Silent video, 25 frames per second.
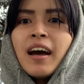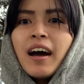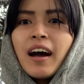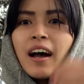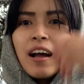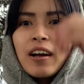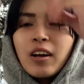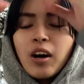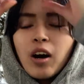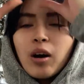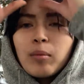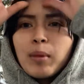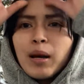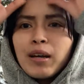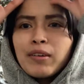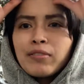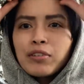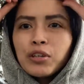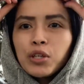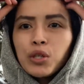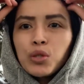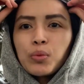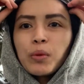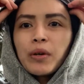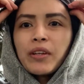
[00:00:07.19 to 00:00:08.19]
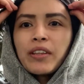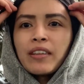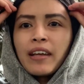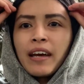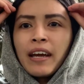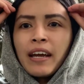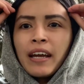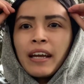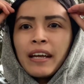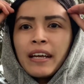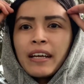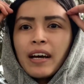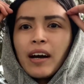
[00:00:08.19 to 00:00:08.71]
I got my first one
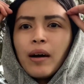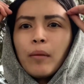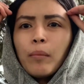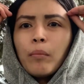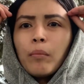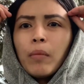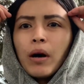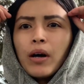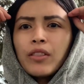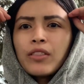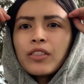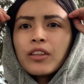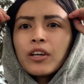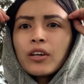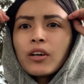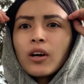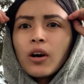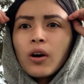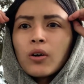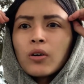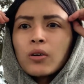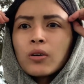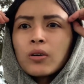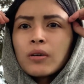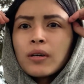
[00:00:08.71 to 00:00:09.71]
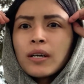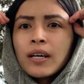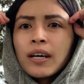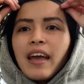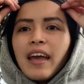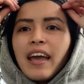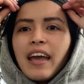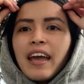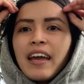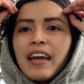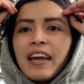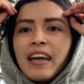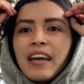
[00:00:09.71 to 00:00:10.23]
like a month ago,
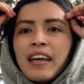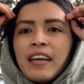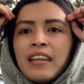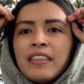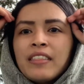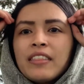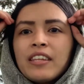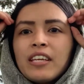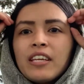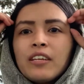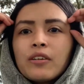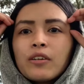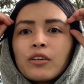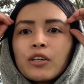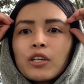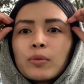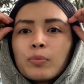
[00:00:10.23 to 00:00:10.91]
and the nurse